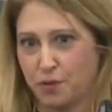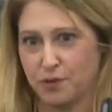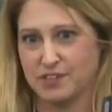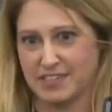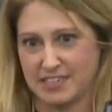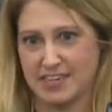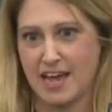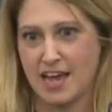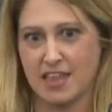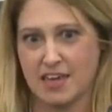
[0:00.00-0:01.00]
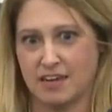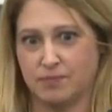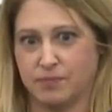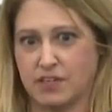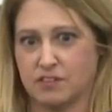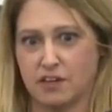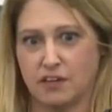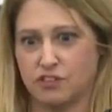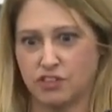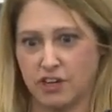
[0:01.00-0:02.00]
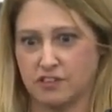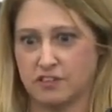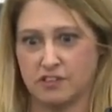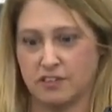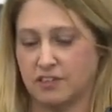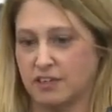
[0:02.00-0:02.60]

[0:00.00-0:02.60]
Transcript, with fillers: forward to the day that it's not just,